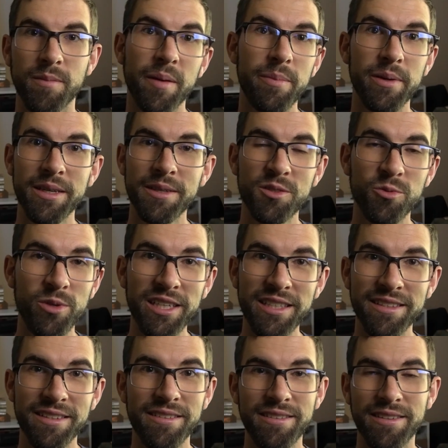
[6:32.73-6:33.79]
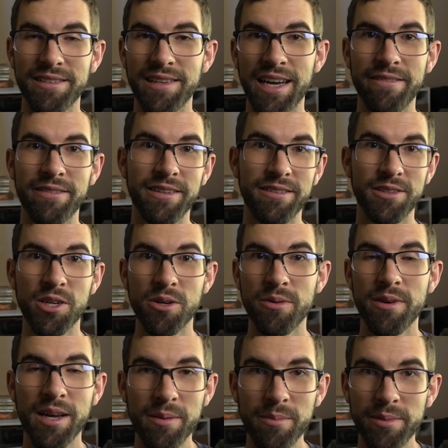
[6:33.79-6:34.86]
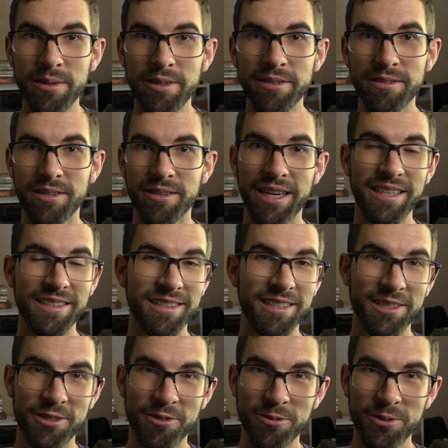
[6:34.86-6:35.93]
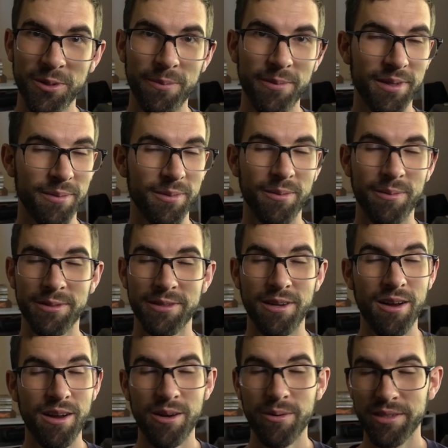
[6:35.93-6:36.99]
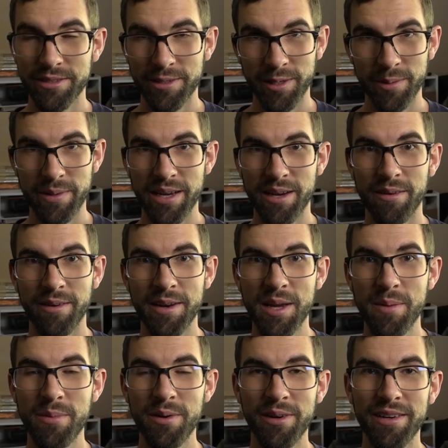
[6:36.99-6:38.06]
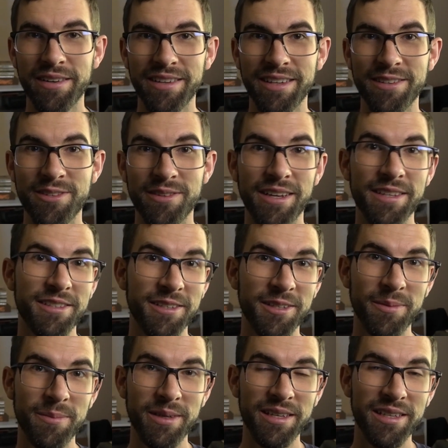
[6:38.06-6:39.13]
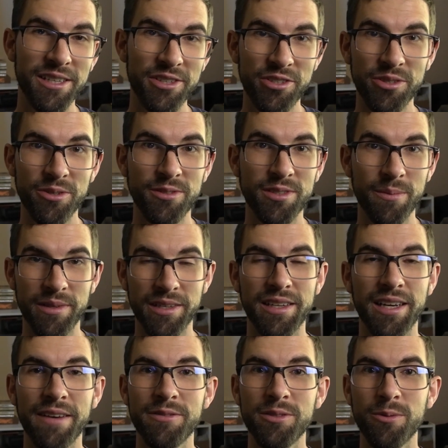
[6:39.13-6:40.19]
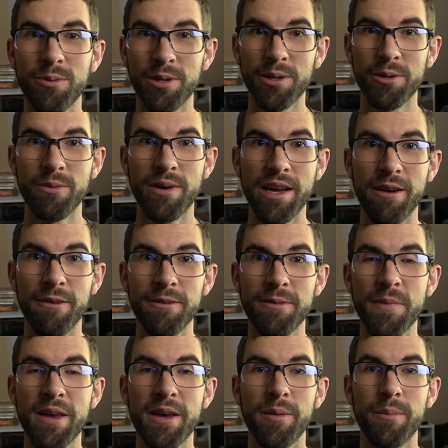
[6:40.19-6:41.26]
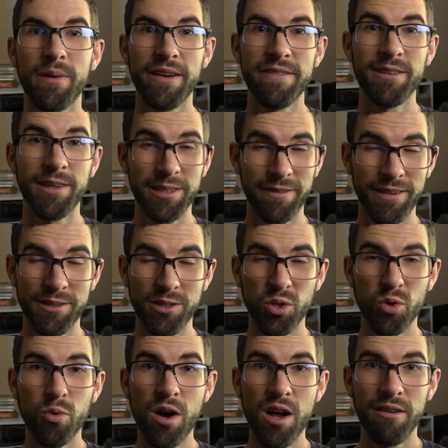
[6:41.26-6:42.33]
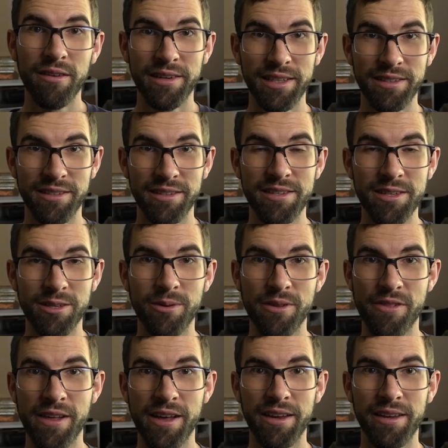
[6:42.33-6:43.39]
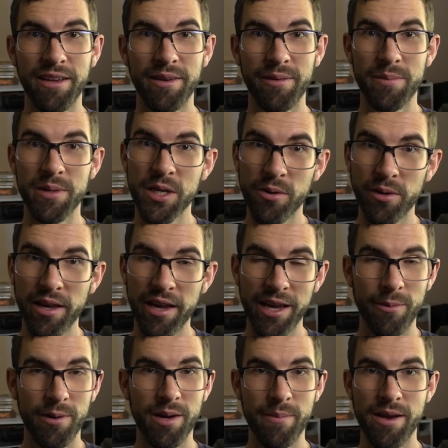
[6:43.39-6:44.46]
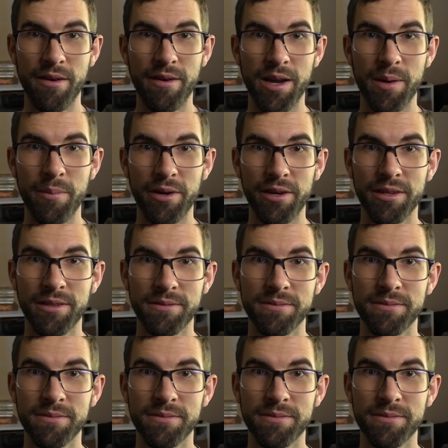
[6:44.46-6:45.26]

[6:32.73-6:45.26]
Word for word: My biggest weakness is having low numbers, 18 troops, I'm almost always gonna be outnumbered, and so that's gonna be an issue, something I have to work around, but I feel like I've got the quality to deal with that and be okay when I'm outnumbered.